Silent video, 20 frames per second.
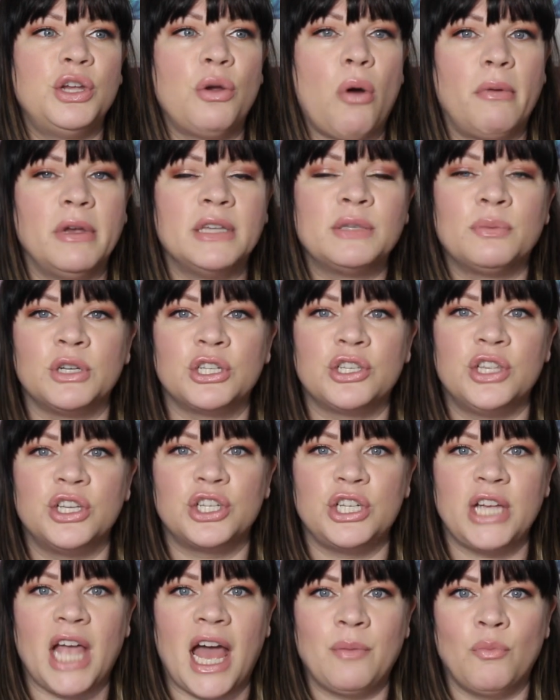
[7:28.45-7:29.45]
always wish
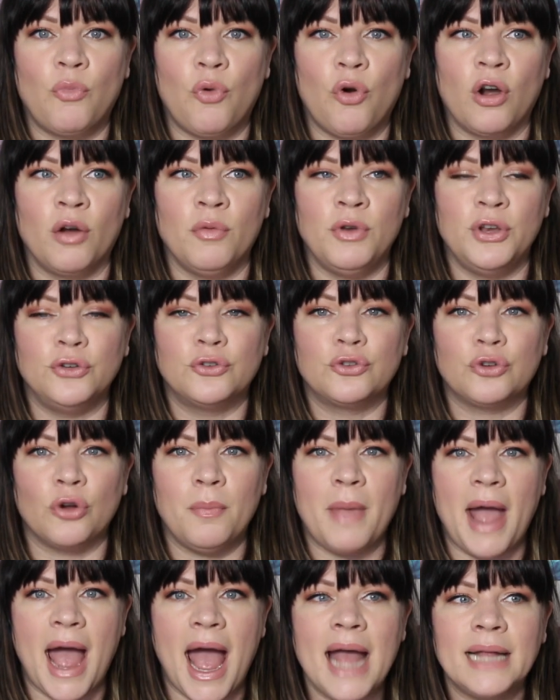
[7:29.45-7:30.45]
that she had more
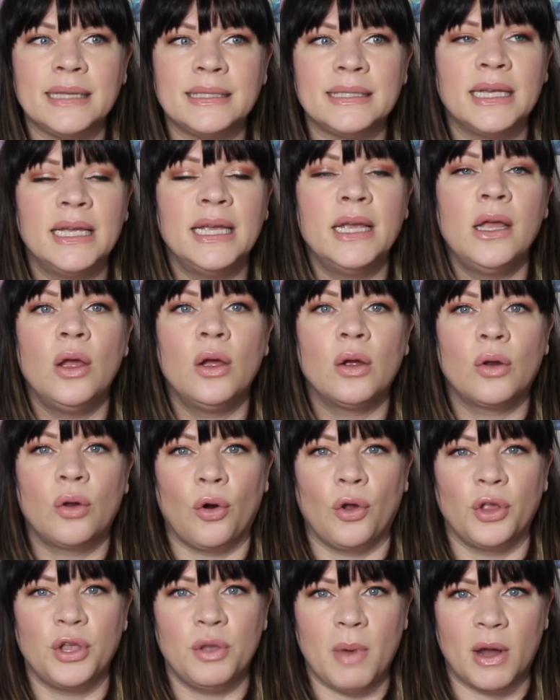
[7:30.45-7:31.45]
neutral mattes,
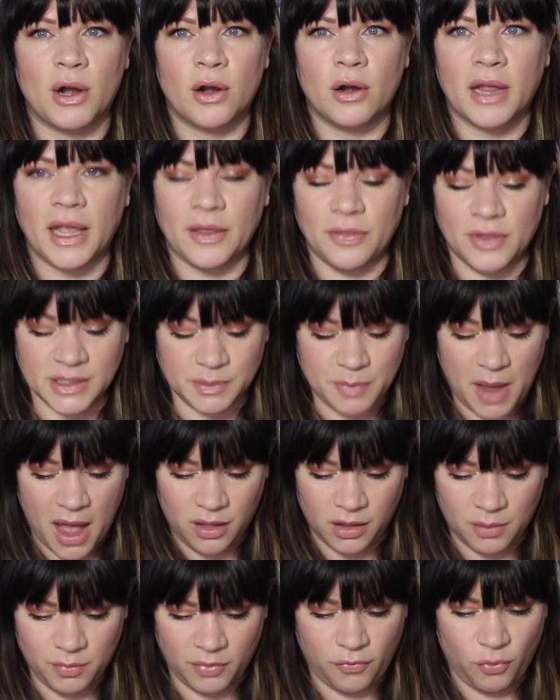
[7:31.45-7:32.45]
girl, you better get this
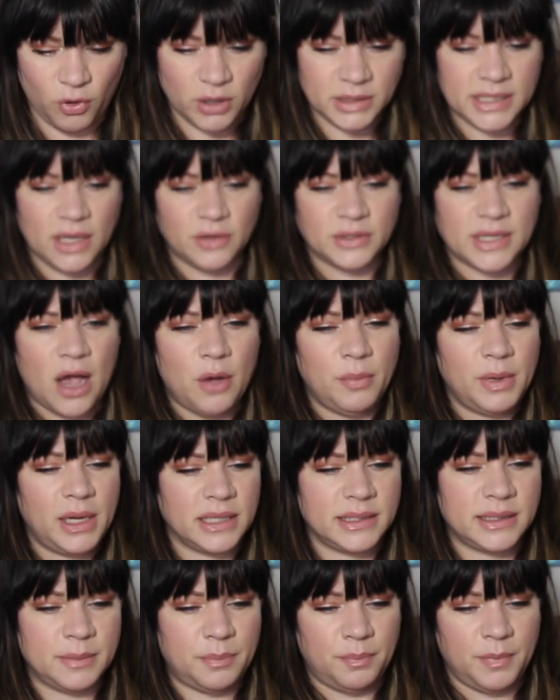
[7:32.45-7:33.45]
palette before it sells out
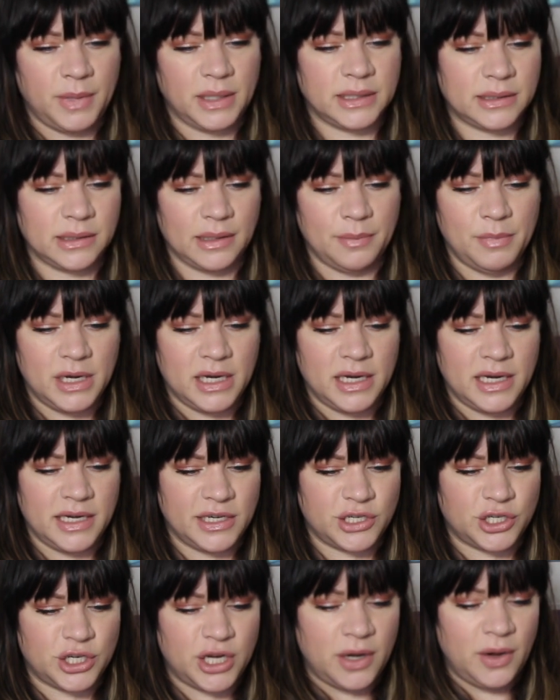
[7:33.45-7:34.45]
because it's limited
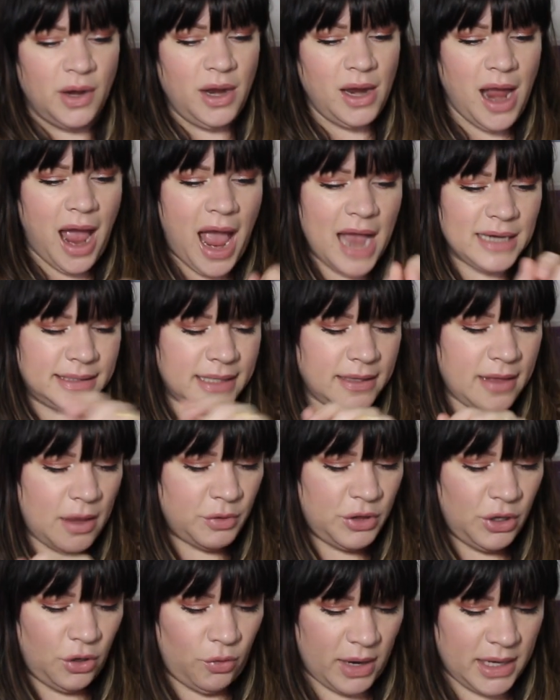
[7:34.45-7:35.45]
edition. I say
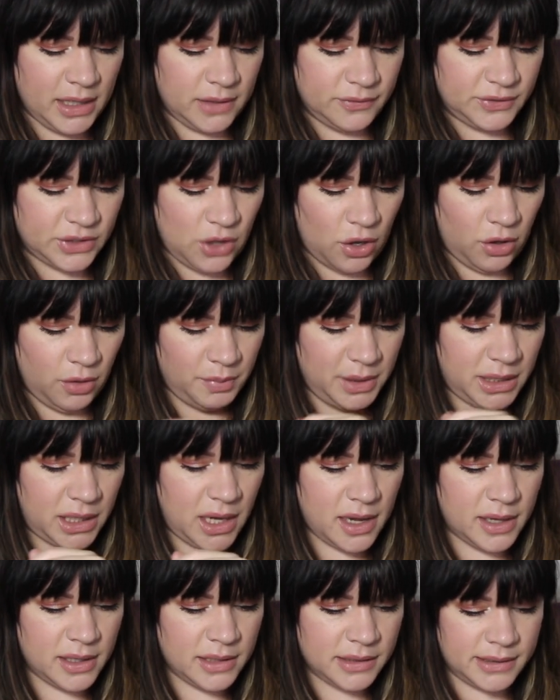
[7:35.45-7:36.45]
that with a grain of salt
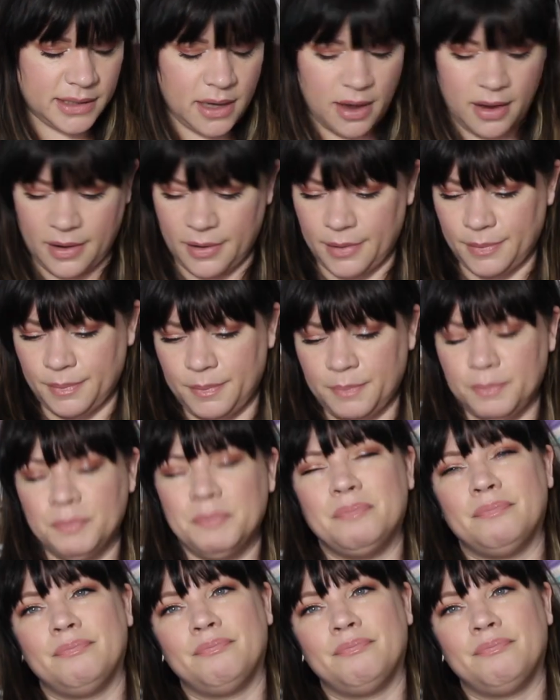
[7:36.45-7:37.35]
because of